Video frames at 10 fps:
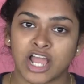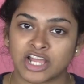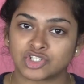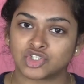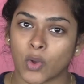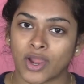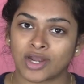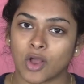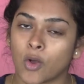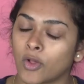and
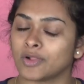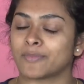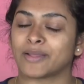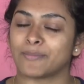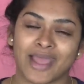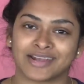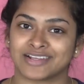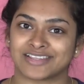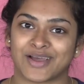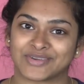join all my
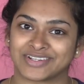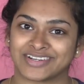madness out